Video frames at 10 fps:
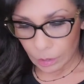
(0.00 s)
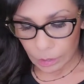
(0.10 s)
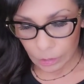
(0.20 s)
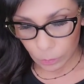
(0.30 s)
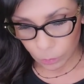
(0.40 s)

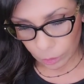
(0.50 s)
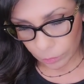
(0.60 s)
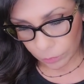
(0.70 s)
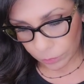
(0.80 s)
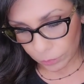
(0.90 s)
These
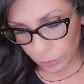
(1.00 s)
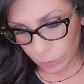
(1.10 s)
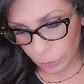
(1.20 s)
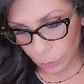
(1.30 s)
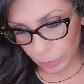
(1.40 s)
were
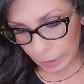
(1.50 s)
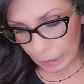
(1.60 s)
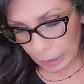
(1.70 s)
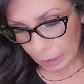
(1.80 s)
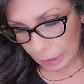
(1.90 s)
for
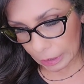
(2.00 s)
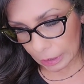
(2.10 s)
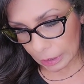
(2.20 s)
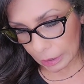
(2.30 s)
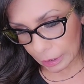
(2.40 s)

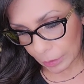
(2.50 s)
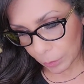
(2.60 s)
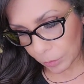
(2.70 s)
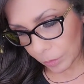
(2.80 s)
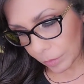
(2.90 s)

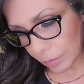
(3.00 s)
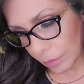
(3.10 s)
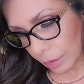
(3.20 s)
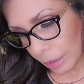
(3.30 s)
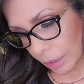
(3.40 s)
$29.99
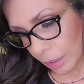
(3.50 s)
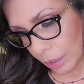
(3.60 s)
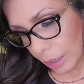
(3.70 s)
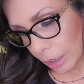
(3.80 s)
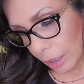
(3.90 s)

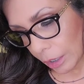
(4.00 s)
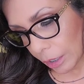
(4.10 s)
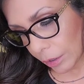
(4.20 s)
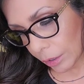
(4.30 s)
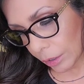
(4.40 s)

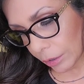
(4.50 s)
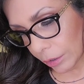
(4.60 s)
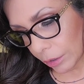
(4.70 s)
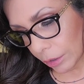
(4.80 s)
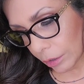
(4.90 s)
and
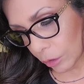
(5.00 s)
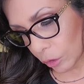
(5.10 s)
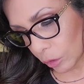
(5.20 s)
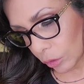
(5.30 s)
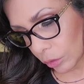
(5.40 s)
they're
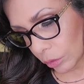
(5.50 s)
the